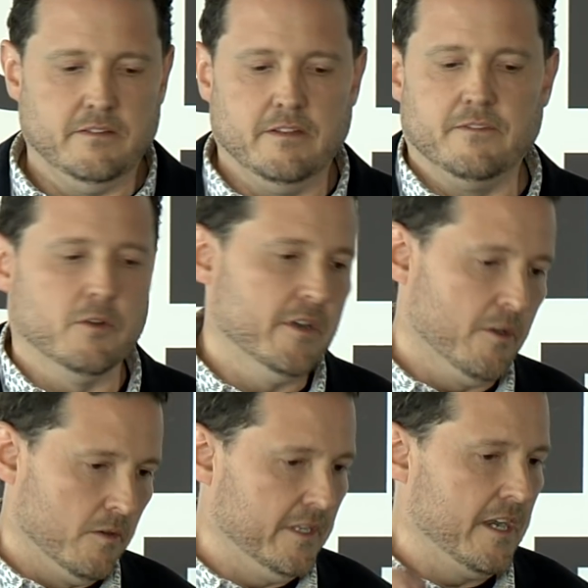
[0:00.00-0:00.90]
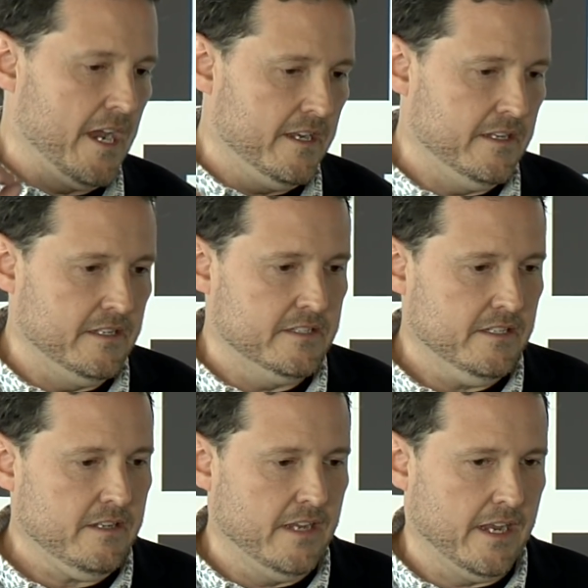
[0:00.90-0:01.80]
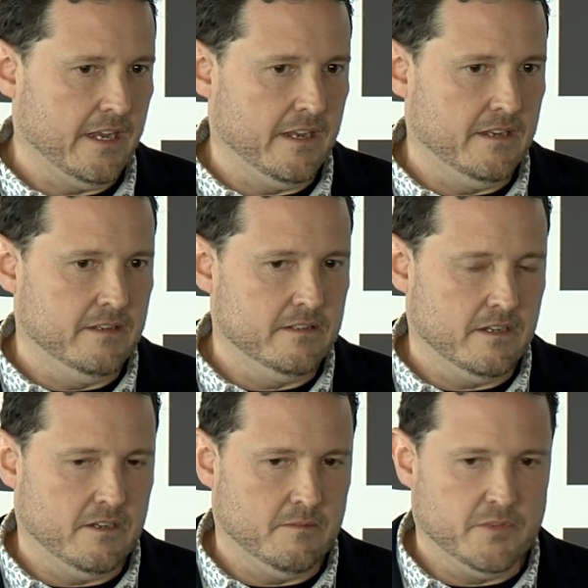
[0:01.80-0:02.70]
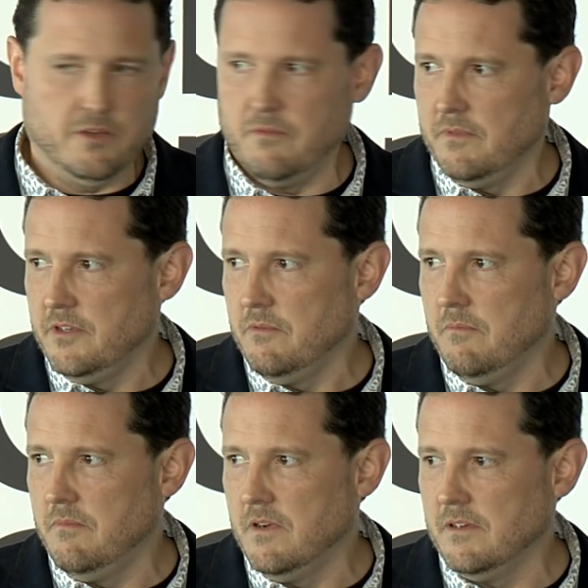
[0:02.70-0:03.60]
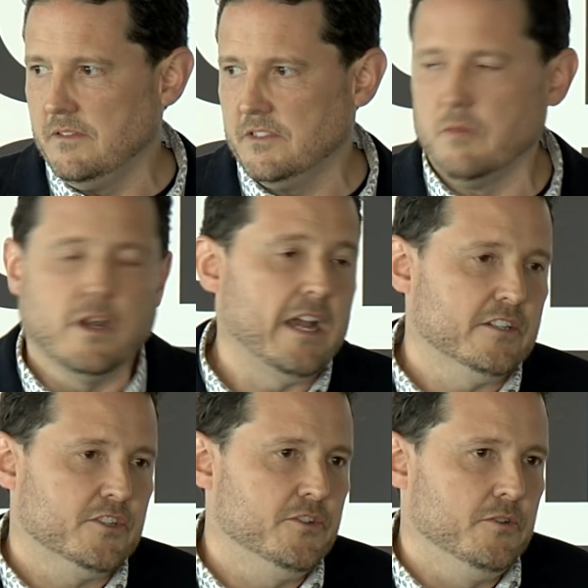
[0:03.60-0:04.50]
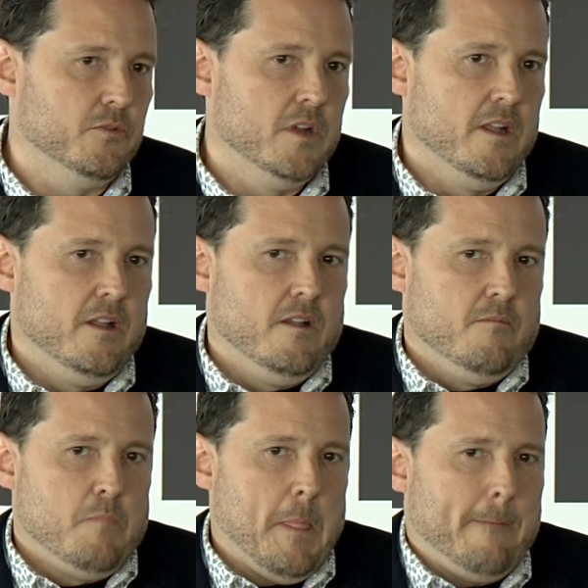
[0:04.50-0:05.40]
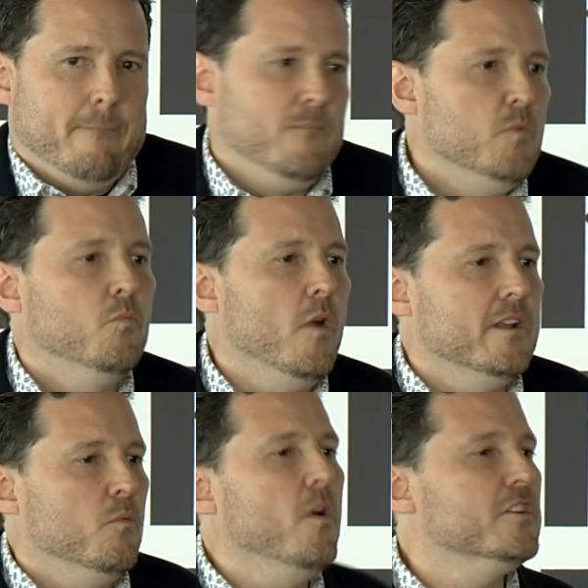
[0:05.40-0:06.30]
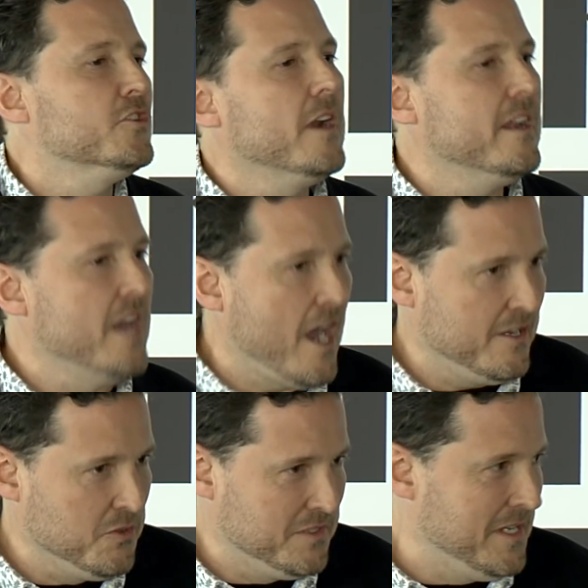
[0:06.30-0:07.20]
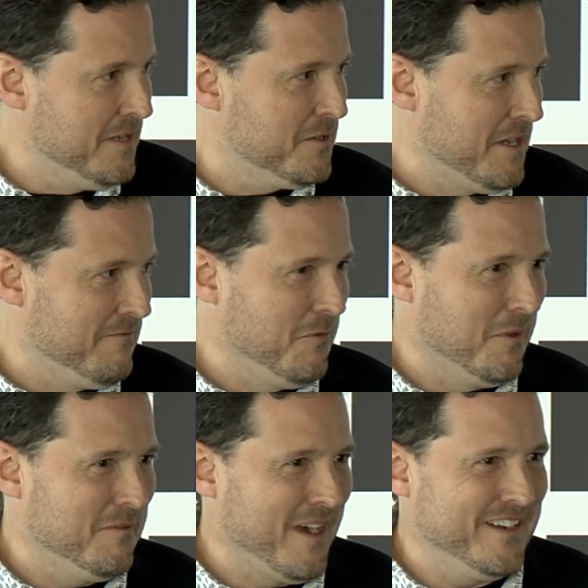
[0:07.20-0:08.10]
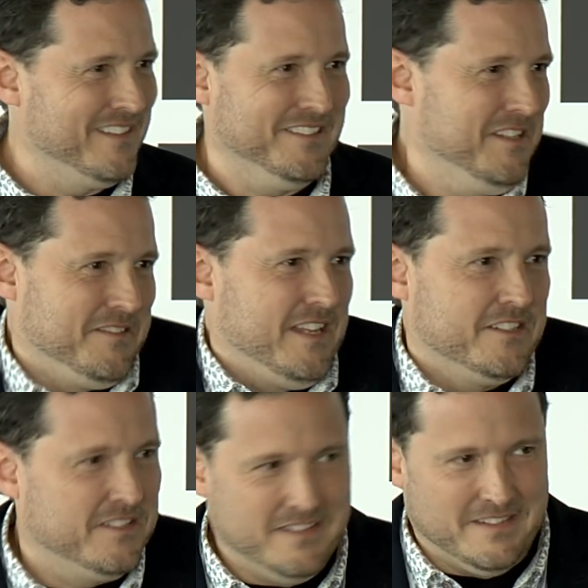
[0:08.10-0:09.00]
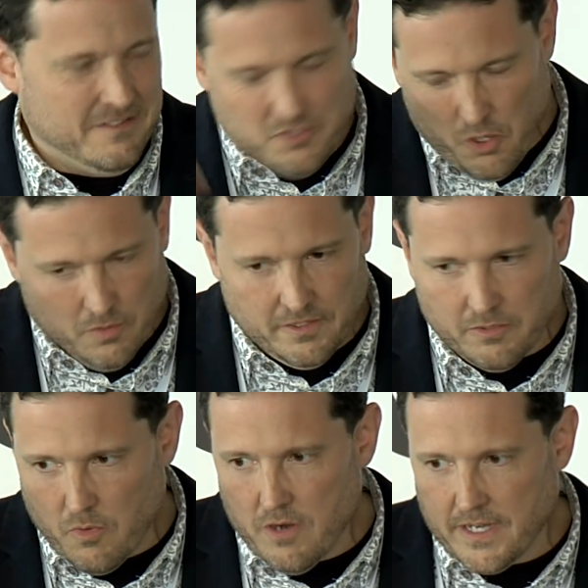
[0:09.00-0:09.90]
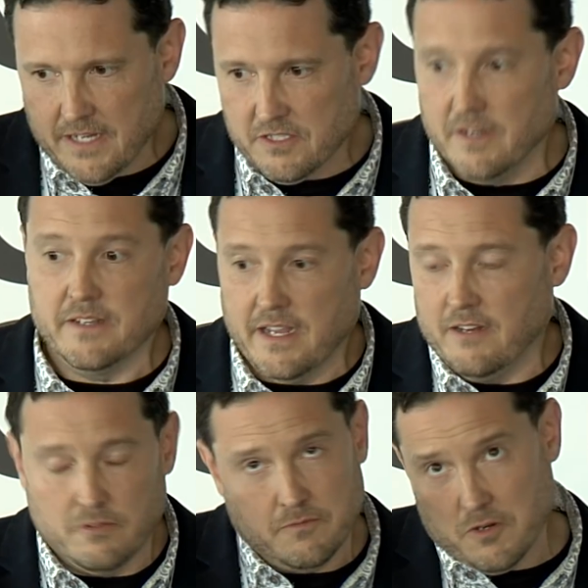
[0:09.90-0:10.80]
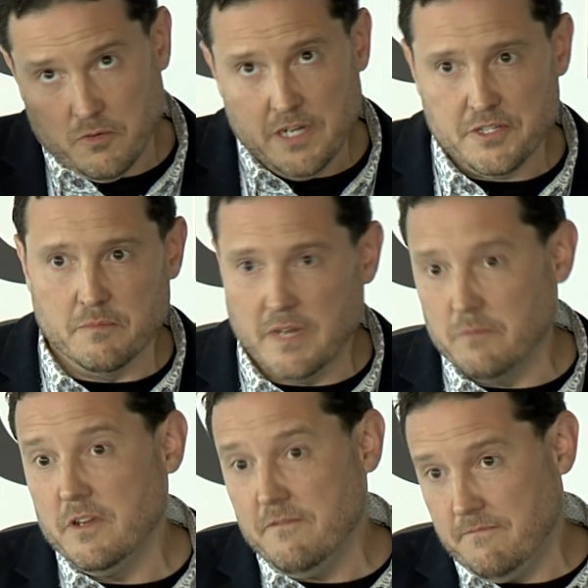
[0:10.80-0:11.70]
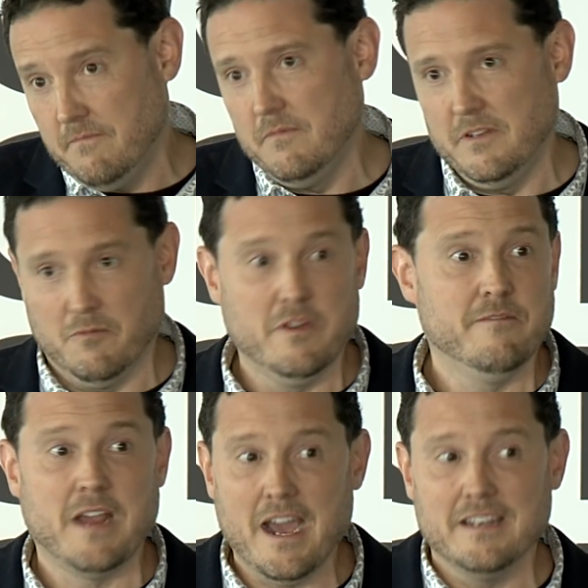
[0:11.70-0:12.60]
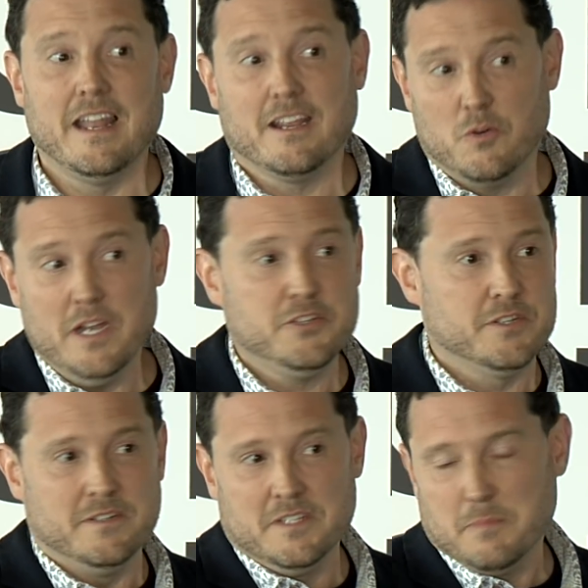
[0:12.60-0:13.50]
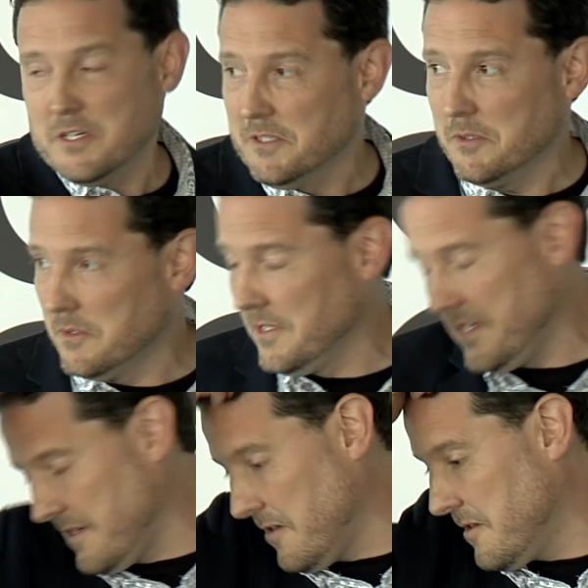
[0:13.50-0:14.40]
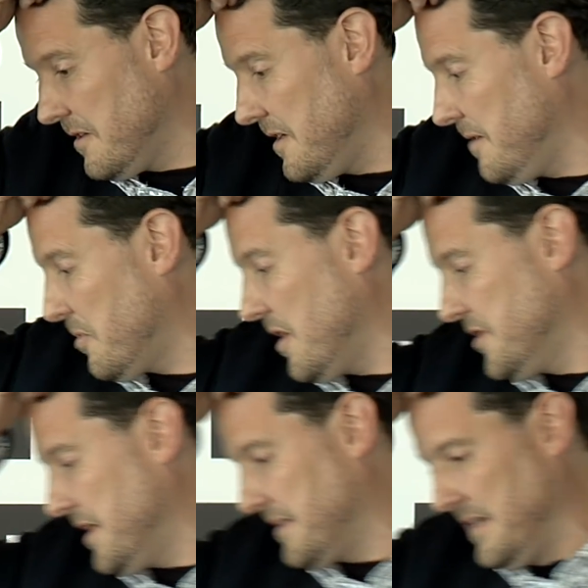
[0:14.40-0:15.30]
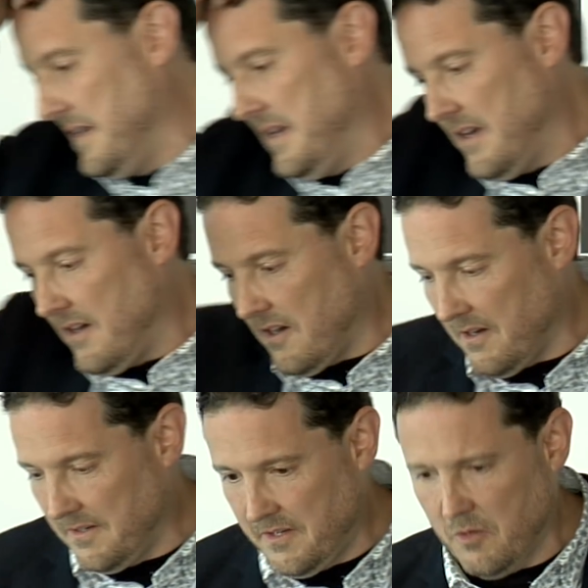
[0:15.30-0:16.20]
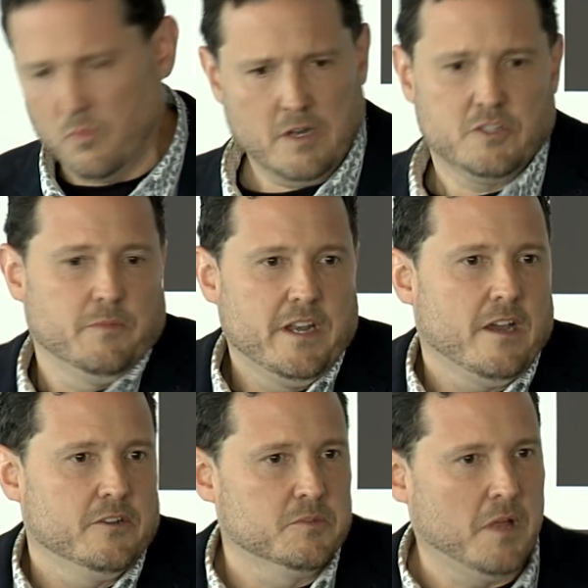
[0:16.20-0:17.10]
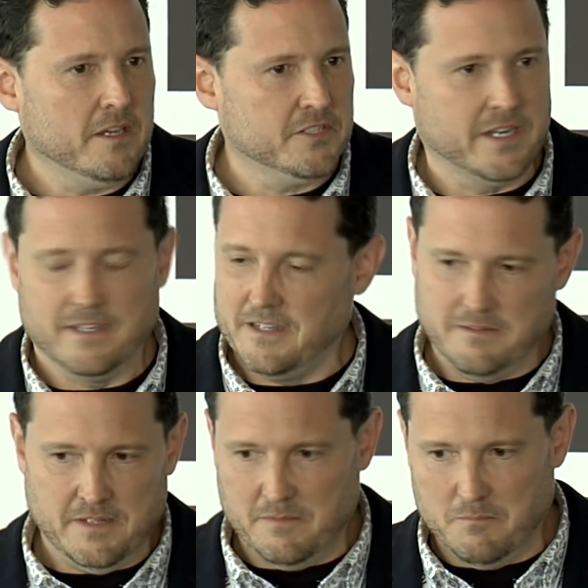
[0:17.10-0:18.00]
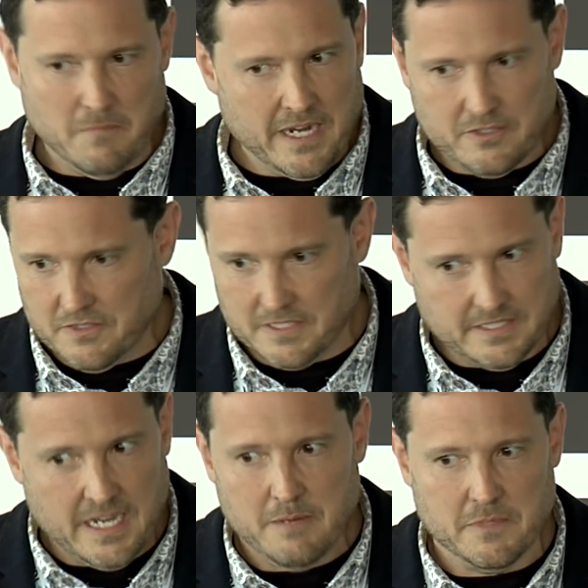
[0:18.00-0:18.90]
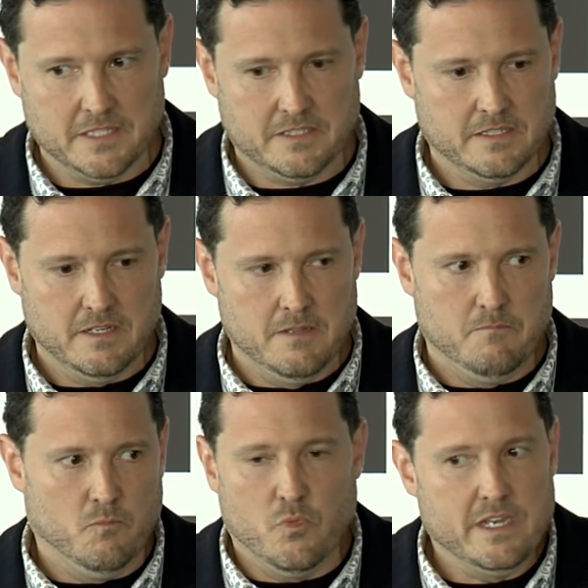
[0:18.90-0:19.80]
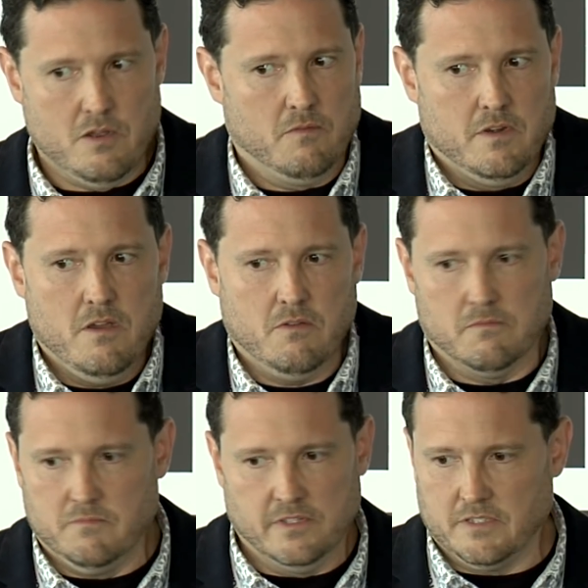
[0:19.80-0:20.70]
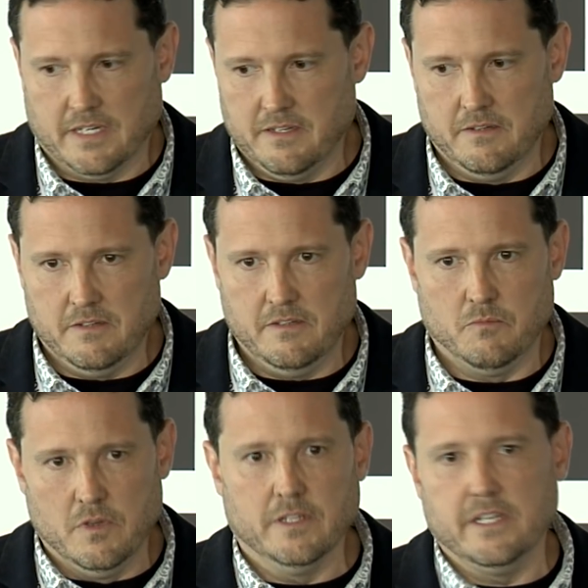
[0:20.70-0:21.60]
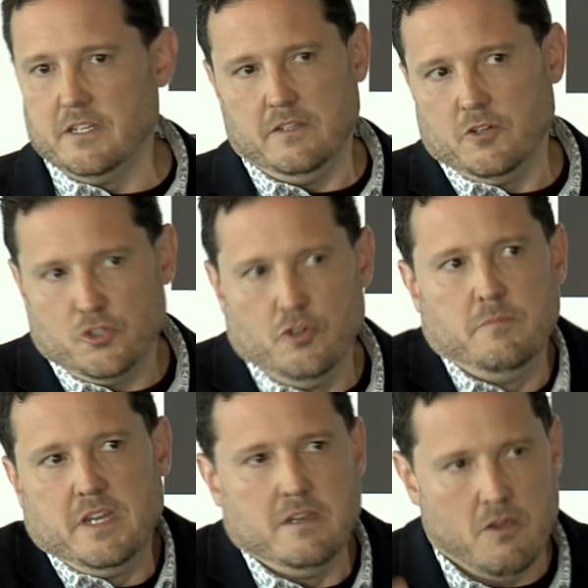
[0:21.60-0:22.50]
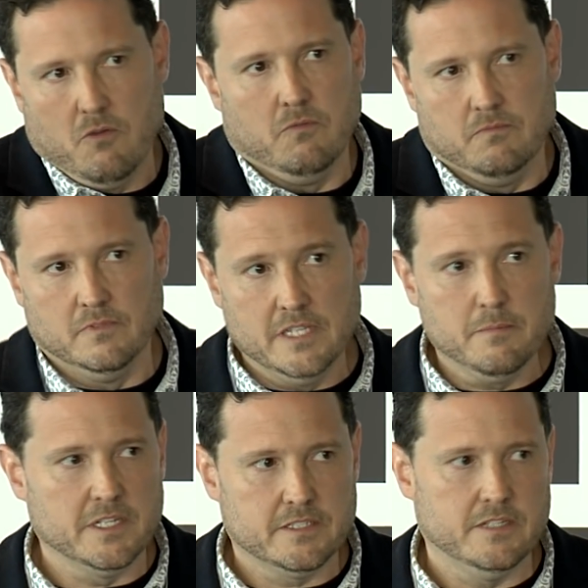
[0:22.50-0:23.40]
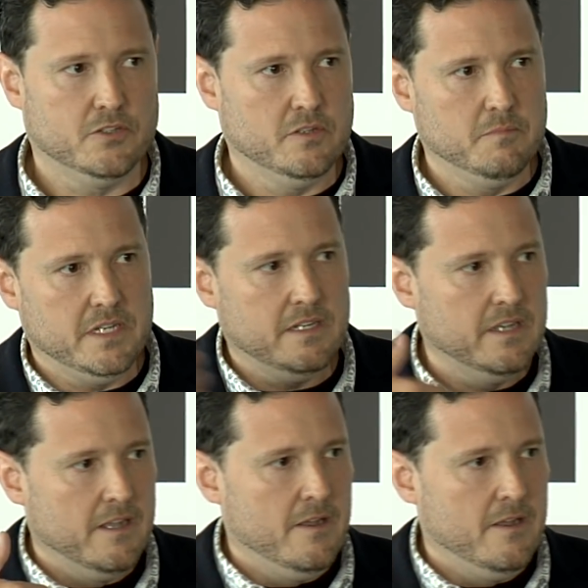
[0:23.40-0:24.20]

if you're in the early 90s and someone asks you, what should I not use the internet for, right? That's totally the wrong answer and wrong question. And we've gotten that question, especially early in our project, on where should we not use blockchain? And my answer is the same. It's we don't know. It's like you really, there should be no limits. It should be